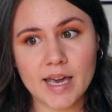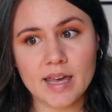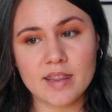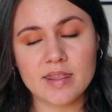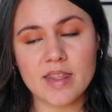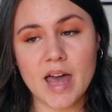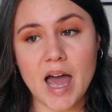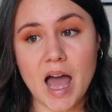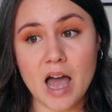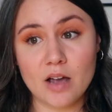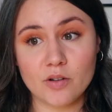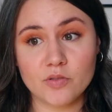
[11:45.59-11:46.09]

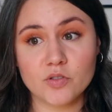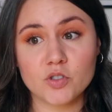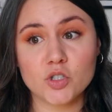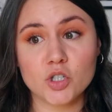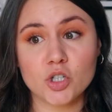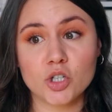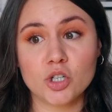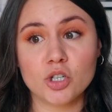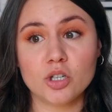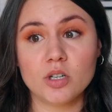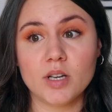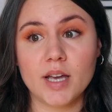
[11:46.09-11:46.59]
and
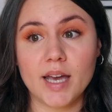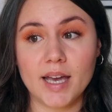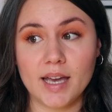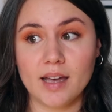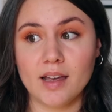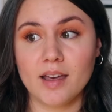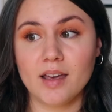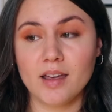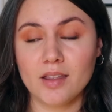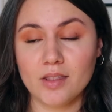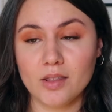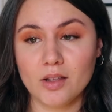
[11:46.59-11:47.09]
after
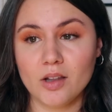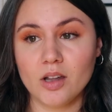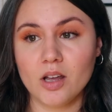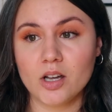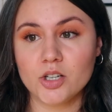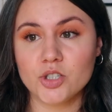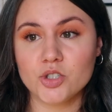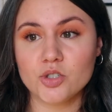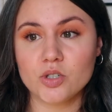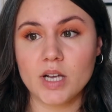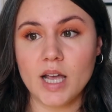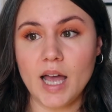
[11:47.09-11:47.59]
hanging the
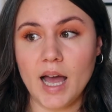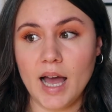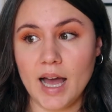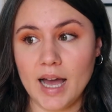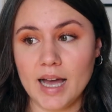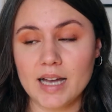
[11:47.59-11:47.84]
laundry,